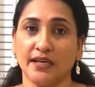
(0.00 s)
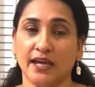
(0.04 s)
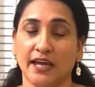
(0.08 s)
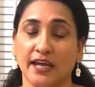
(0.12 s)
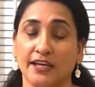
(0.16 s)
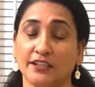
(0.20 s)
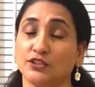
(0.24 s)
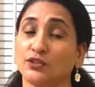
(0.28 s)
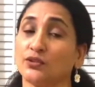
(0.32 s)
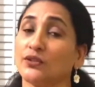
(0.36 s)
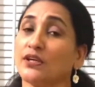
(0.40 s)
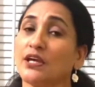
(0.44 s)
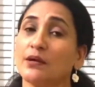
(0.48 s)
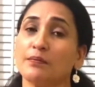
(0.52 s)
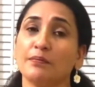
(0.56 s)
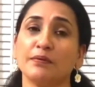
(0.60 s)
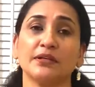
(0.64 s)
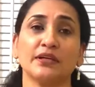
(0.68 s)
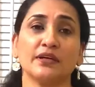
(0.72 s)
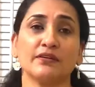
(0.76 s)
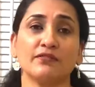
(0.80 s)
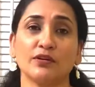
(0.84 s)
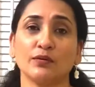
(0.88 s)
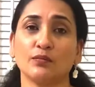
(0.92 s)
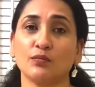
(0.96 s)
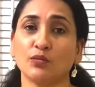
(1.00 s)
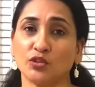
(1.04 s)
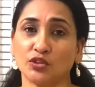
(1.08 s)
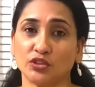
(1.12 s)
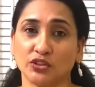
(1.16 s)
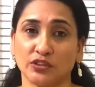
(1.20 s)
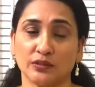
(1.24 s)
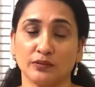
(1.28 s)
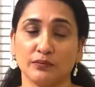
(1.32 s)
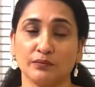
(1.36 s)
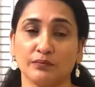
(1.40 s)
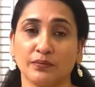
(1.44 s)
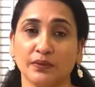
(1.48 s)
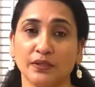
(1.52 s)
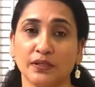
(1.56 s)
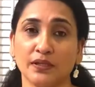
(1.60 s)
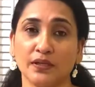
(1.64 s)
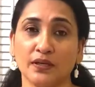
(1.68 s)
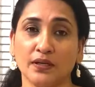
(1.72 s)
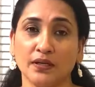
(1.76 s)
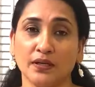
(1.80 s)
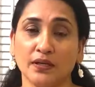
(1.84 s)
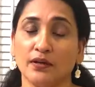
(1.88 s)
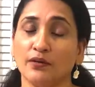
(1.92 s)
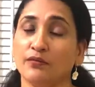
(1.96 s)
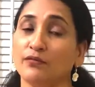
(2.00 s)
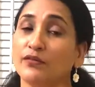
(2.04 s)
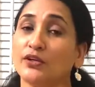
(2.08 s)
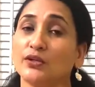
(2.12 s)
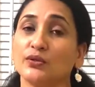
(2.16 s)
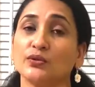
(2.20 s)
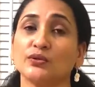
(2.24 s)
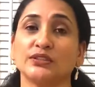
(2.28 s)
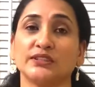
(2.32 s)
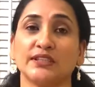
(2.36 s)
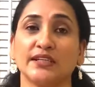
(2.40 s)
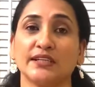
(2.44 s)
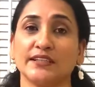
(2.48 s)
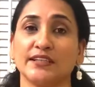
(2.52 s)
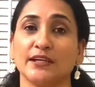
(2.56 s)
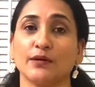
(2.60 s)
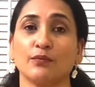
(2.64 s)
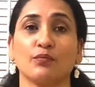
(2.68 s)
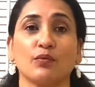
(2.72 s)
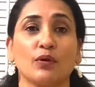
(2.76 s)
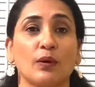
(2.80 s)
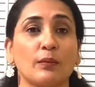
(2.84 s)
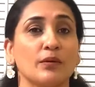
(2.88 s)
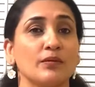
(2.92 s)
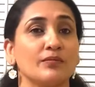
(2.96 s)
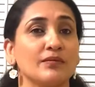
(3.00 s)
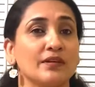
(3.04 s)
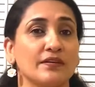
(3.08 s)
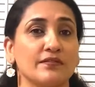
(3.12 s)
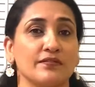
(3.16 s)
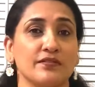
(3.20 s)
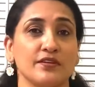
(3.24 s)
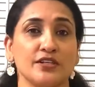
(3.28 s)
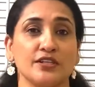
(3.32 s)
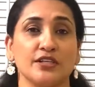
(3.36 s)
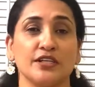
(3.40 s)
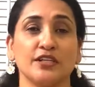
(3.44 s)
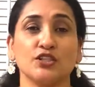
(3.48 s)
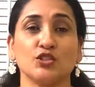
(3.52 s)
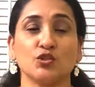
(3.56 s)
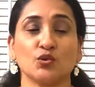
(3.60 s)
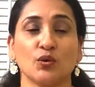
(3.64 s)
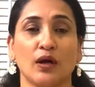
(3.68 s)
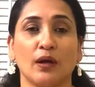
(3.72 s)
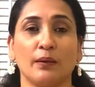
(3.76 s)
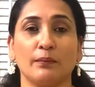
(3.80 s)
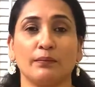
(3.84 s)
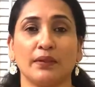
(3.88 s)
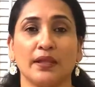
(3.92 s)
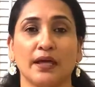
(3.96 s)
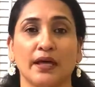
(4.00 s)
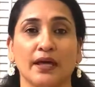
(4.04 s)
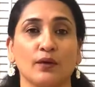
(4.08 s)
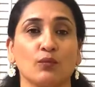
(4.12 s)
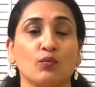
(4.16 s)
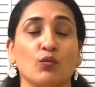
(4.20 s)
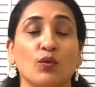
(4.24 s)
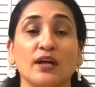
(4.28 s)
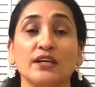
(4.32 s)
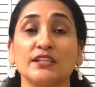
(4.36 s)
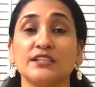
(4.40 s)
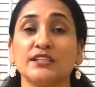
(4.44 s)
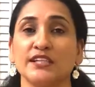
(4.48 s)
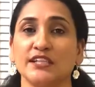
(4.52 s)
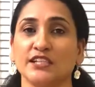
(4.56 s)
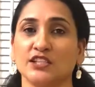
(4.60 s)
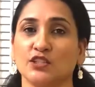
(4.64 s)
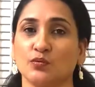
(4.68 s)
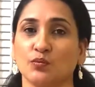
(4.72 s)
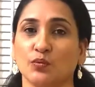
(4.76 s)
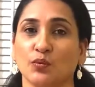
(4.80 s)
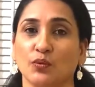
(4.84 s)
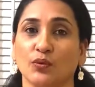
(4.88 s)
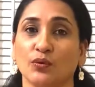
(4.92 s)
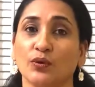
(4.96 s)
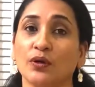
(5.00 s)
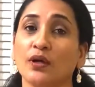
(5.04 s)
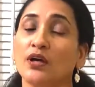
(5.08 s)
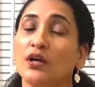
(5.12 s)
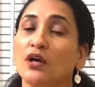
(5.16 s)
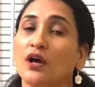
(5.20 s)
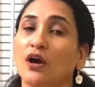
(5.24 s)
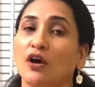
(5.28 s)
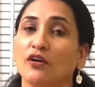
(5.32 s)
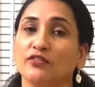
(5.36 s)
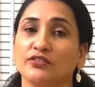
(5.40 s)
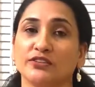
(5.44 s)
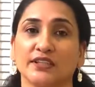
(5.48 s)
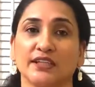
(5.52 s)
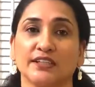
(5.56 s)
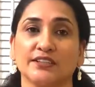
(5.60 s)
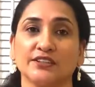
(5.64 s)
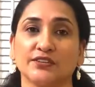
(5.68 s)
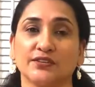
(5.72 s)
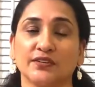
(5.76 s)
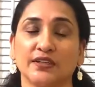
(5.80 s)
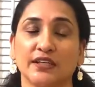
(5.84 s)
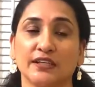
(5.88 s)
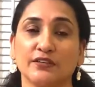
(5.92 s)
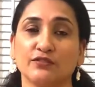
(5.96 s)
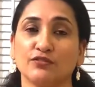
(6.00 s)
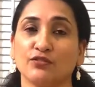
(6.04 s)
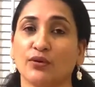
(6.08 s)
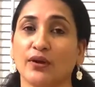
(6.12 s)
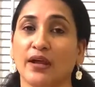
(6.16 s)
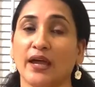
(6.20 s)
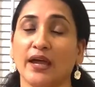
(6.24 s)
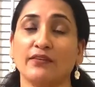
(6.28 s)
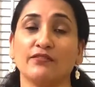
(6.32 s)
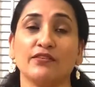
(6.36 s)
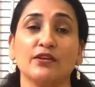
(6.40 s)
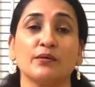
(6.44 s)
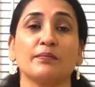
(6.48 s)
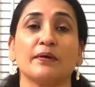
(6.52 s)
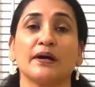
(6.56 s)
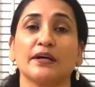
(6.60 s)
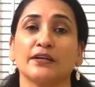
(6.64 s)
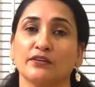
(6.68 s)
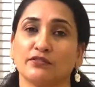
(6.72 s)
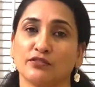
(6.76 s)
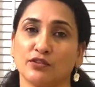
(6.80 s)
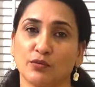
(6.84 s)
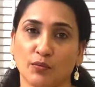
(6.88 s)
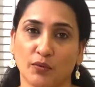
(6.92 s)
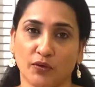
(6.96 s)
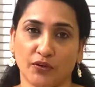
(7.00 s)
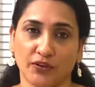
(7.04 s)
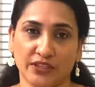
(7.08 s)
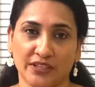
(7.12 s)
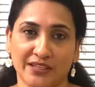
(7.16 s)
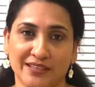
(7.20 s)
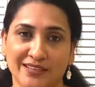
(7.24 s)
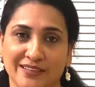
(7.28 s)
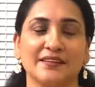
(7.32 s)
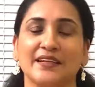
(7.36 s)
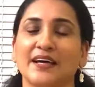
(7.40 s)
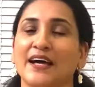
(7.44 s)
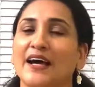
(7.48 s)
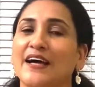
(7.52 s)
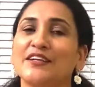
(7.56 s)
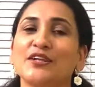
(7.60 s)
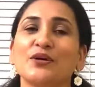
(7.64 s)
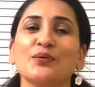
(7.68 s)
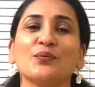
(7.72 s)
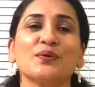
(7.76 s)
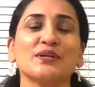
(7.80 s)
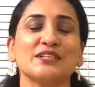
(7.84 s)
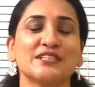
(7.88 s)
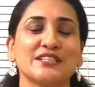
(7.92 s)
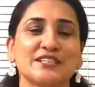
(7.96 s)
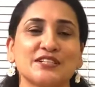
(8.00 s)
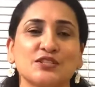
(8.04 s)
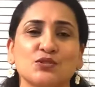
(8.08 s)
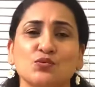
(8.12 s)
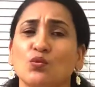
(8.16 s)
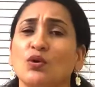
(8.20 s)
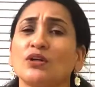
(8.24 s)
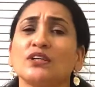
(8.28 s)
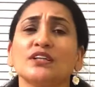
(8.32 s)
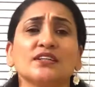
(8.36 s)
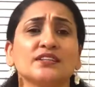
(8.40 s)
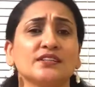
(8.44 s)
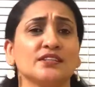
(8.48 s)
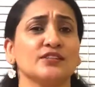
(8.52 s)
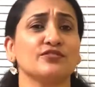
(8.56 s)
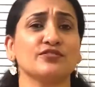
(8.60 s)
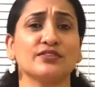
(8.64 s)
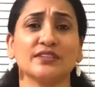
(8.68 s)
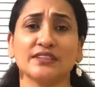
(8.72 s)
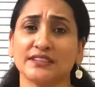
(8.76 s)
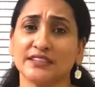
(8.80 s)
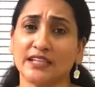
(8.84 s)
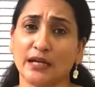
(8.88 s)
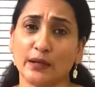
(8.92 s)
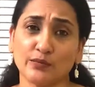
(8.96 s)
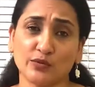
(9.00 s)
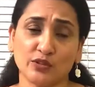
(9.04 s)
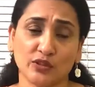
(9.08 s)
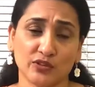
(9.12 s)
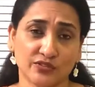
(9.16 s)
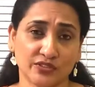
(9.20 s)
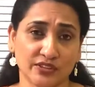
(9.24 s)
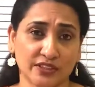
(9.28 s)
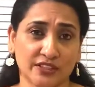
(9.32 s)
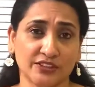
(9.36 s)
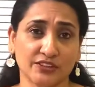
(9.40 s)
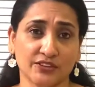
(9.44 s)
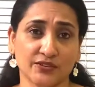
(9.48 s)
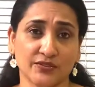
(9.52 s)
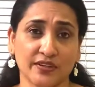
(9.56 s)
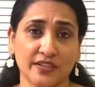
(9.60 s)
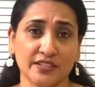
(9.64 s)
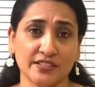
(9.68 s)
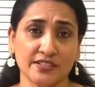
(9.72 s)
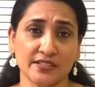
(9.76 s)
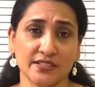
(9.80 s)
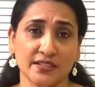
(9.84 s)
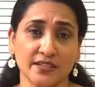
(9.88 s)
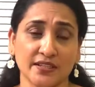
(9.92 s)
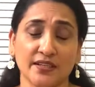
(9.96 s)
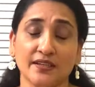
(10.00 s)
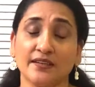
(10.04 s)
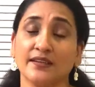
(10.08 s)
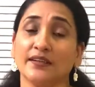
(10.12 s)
And to keep it even more simple, we could say that probably we need to apply one teaspoon of sunscreen for every part of the body. The other question is what are the different types of sunscreens?